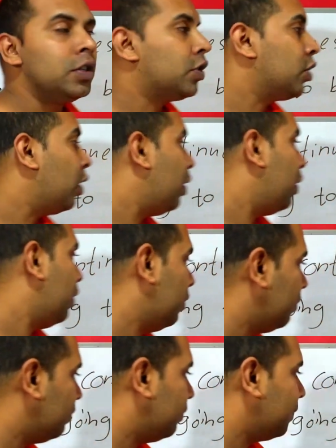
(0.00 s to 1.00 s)
So
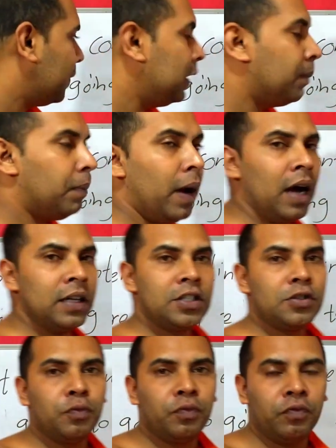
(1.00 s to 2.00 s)
in the
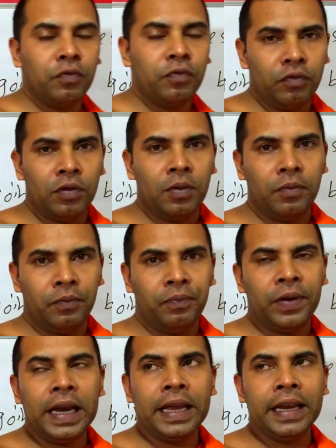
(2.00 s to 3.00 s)
past
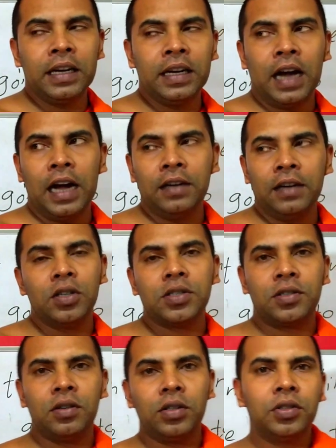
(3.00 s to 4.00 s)
period I
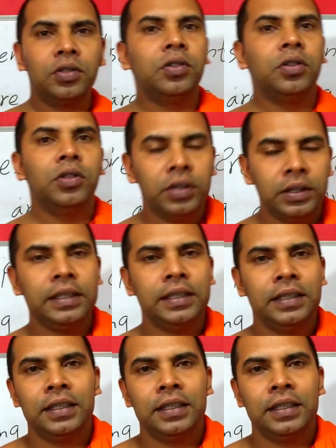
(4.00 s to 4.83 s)
was not good,